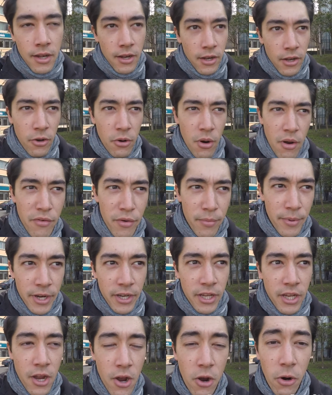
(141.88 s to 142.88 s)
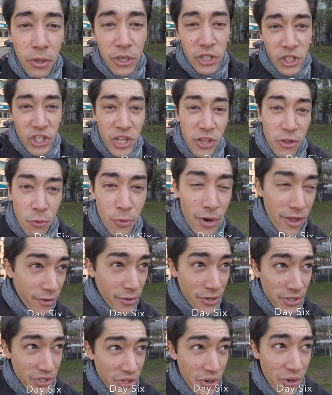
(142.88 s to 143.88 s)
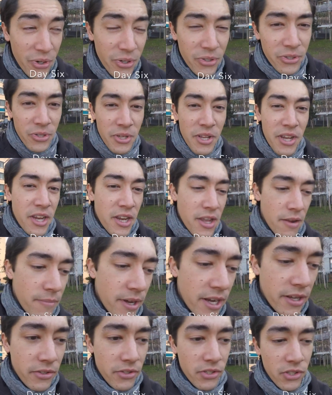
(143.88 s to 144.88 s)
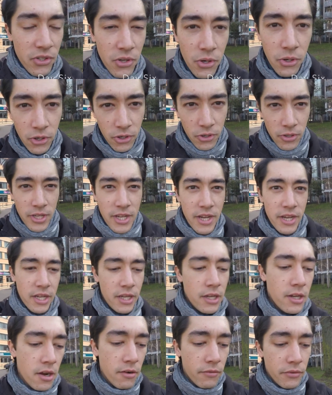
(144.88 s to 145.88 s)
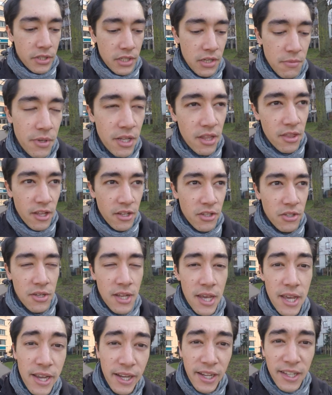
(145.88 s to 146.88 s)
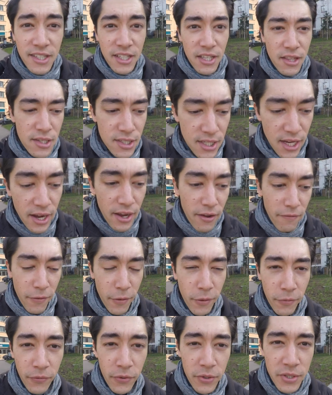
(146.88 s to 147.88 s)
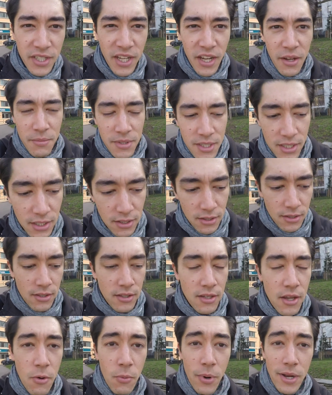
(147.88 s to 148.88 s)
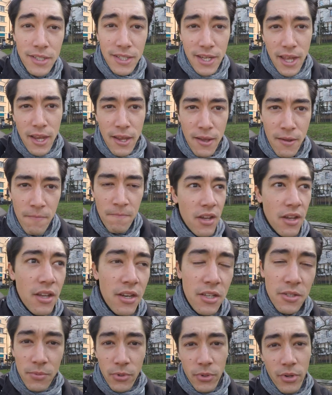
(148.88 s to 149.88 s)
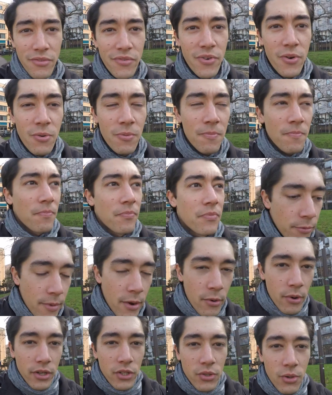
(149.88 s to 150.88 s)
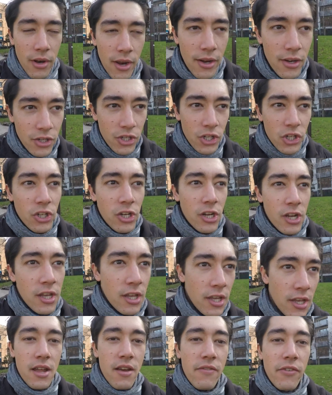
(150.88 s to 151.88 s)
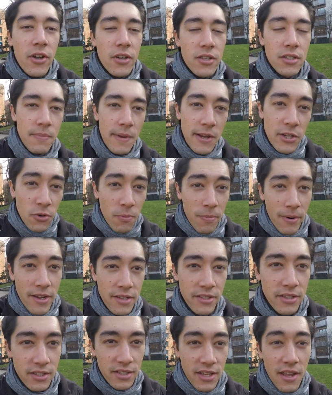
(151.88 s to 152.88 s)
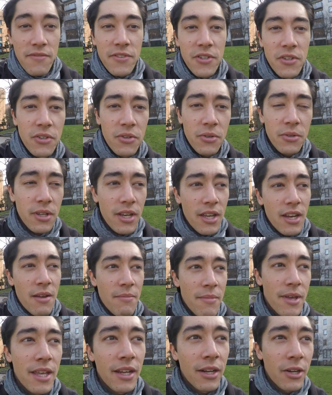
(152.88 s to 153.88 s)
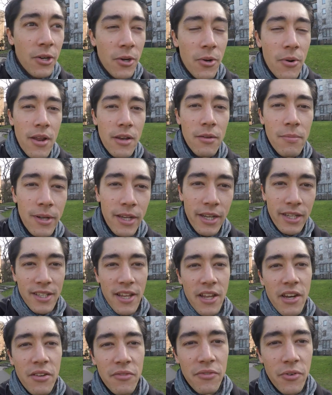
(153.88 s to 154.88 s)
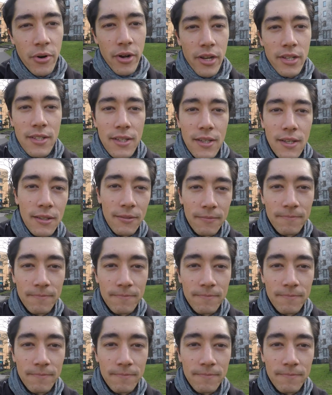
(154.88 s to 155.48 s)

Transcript: Hello everybody. Holy shit, the weather is so good today, and by so good I obviously mean that today I can see the sky for the first time since Wednesday. It is beautiful. I'm on my way to lunch and I've got special plans this afternoon, and I'm incredibly excited for it.